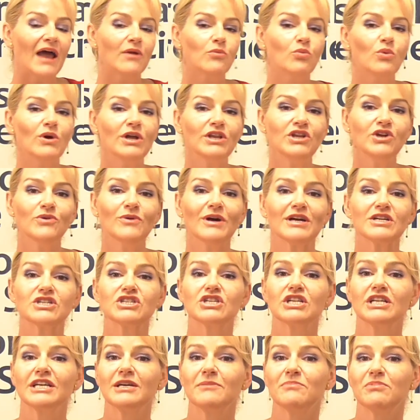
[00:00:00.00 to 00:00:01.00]
and when you
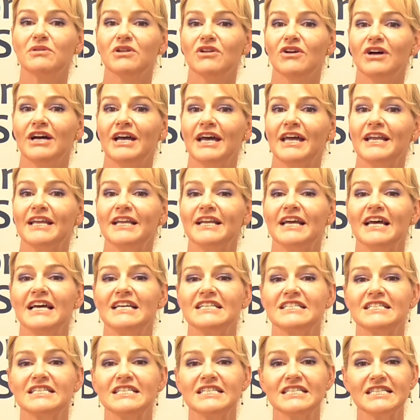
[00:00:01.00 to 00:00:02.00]
actually apply it, it
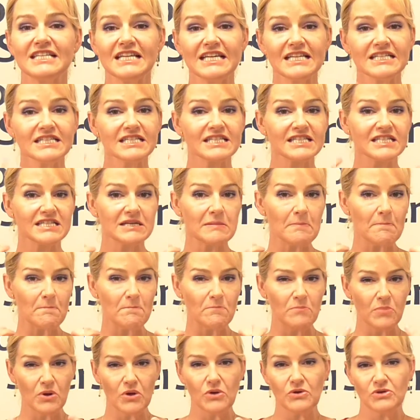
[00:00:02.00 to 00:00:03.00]
has this
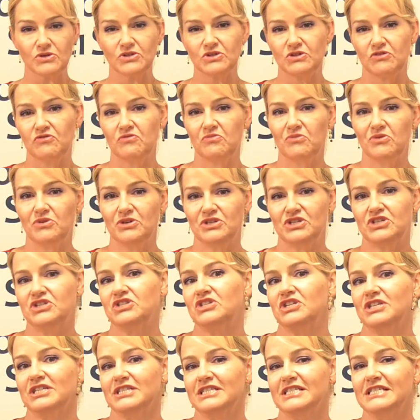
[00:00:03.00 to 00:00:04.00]
instant burst of
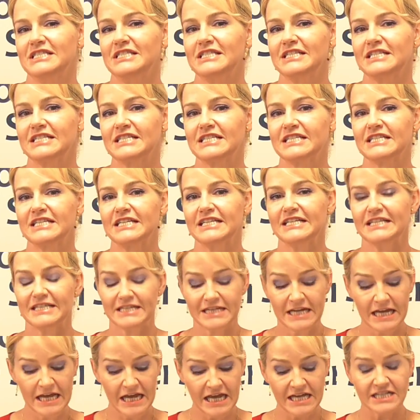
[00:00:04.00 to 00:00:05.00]
moisture in the
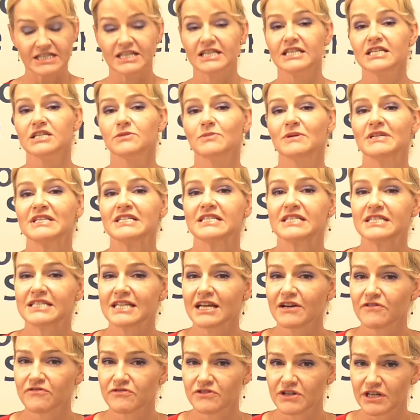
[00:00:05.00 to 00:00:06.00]
skin. So this one is
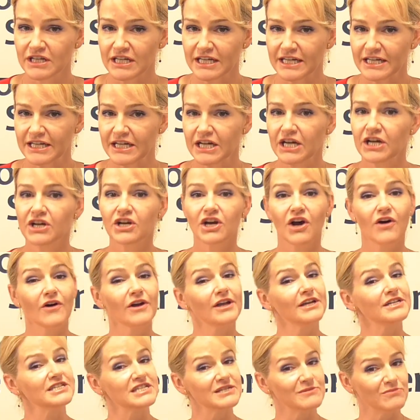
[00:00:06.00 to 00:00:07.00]
definitely
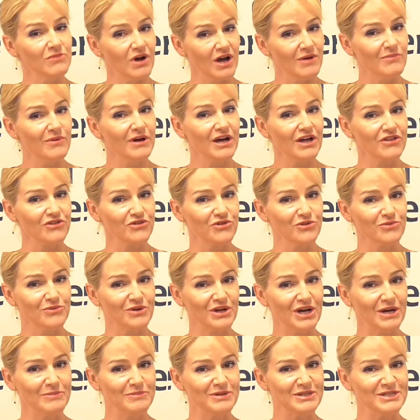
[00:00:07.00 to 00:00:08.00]
going into my bathroom
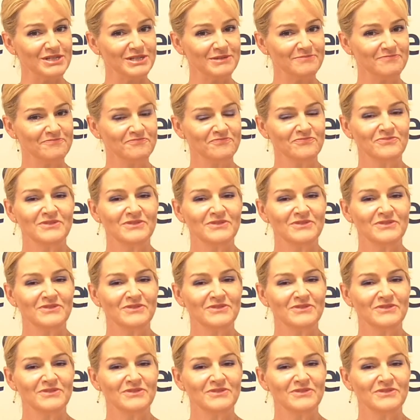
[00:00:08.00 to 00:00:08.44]
cupboard.